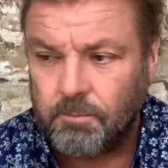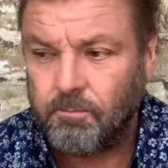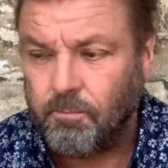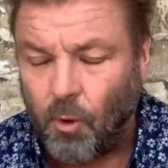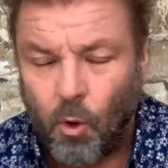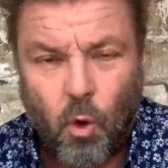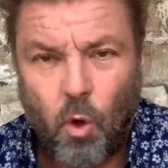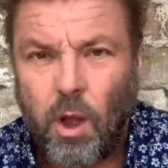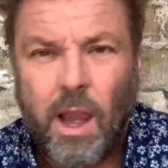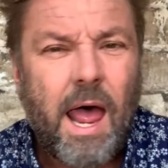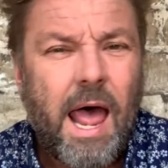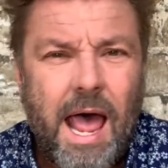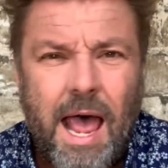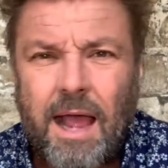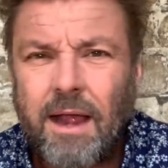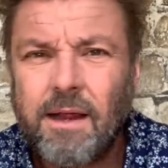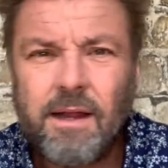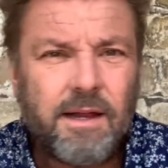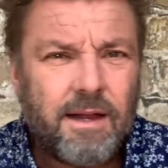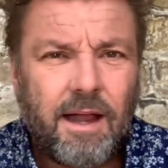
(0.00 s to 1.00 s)

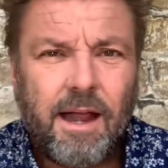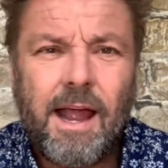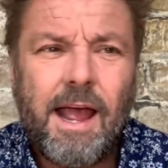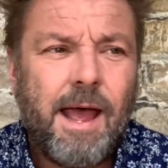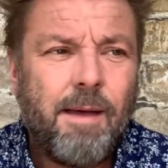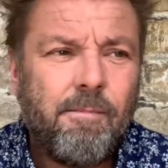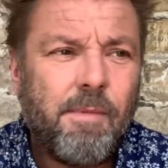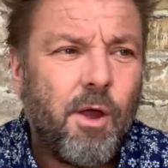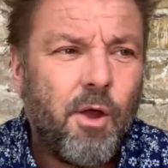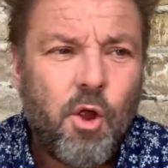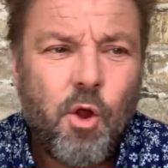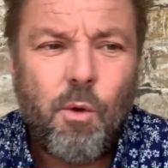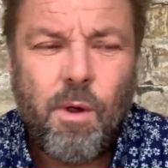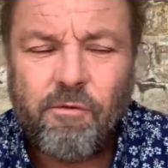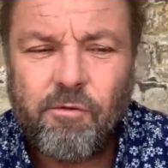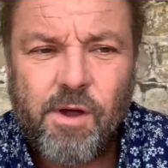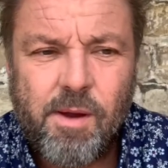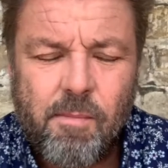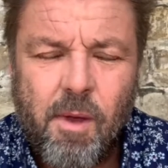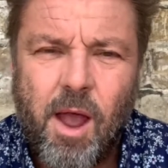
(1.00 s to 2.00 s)
Paula,
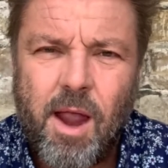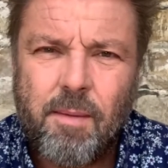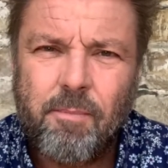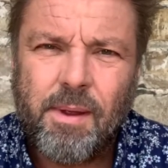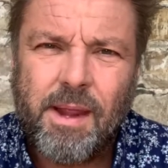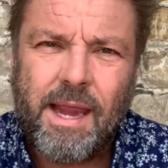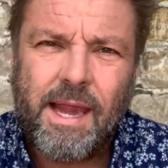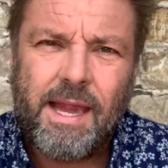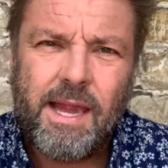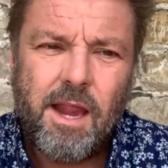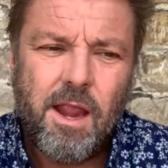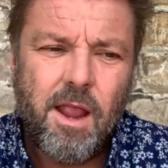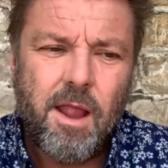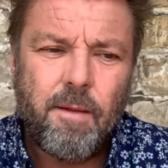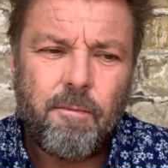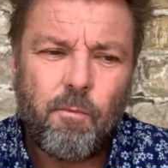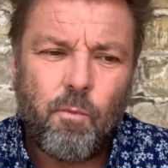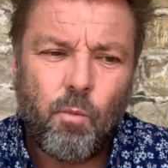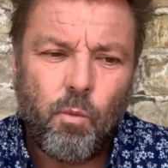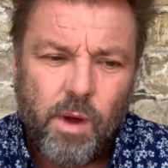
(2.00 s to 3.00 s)
whoever it might be,
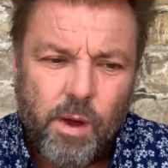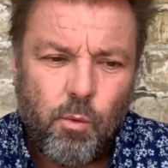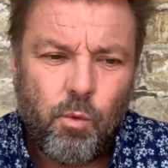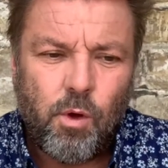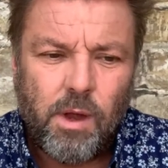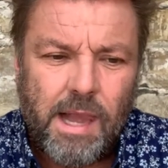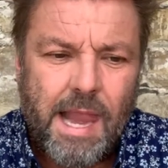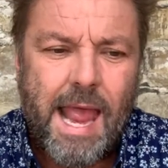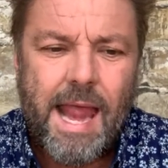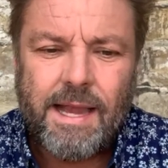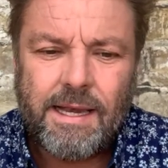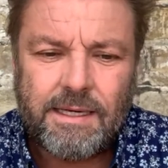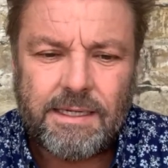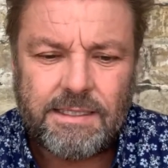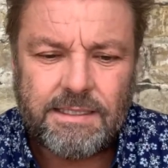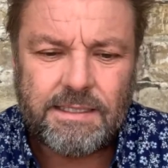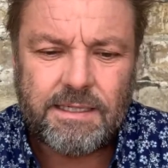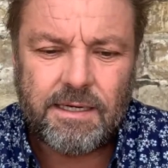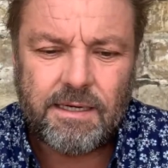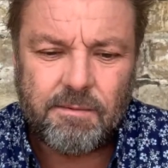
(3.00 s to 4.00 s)
we will
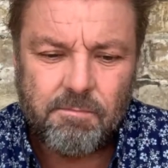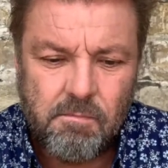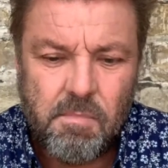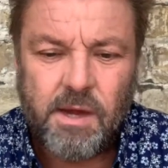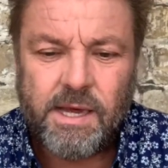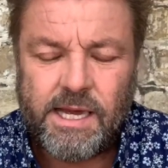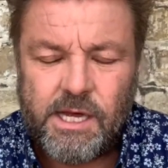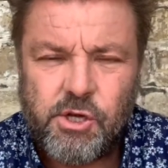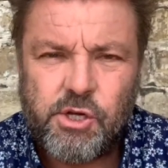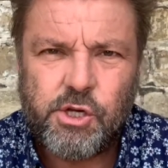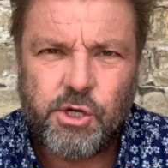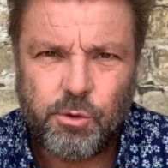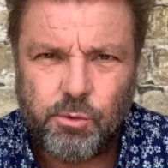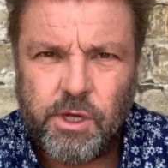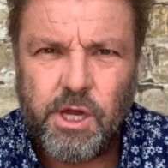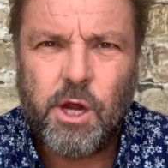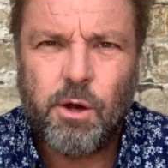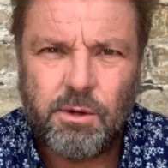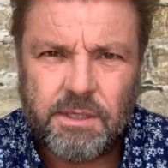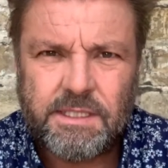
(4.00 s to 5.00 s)
lend money to
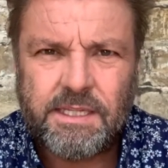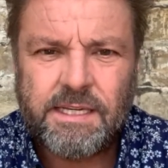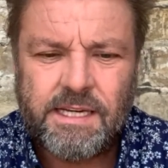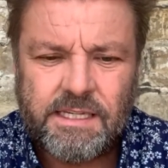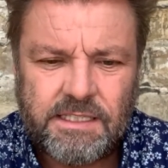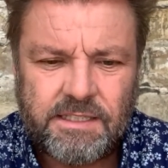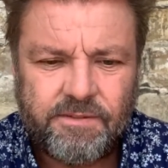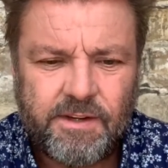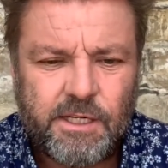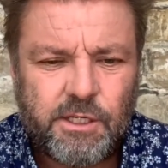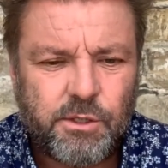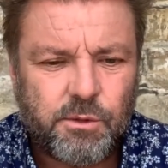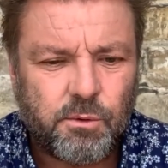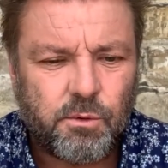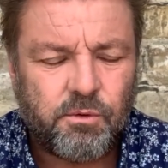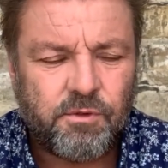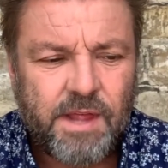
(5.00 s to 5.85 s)
you as an individual.